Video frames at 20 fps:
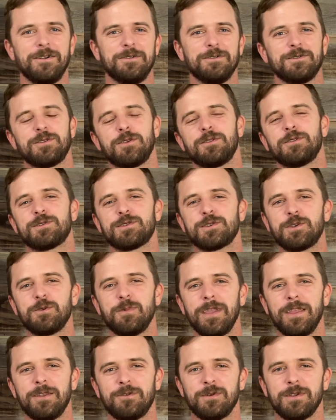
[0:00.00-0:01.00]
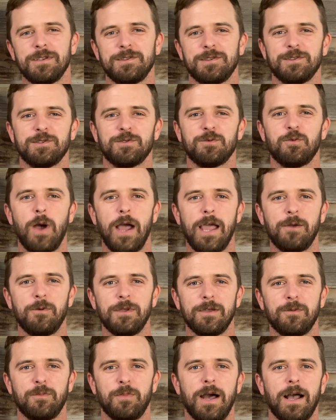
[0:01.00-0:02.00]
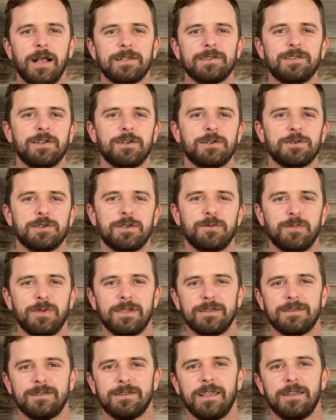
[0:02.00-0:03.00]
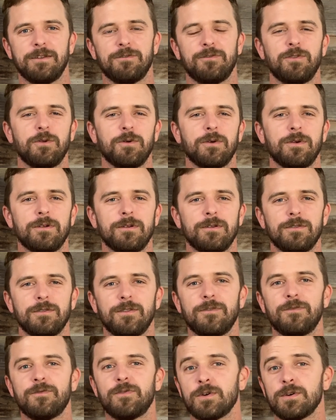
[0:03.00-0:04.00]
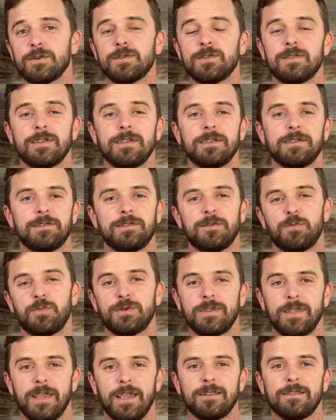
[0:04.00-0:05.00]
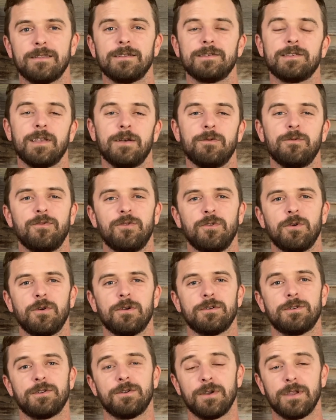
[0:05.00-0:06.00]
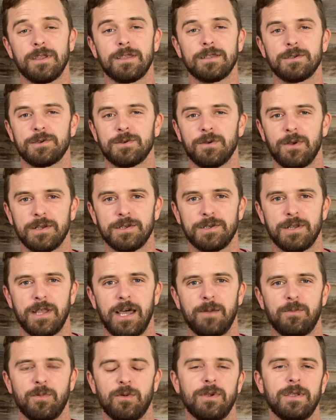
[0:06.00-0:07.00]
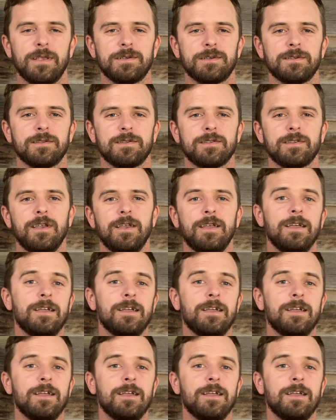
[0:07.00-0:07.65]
So there's 2 main reasons why we epoxy our shipping container floor. The first is to protect the subfloor during construction operations.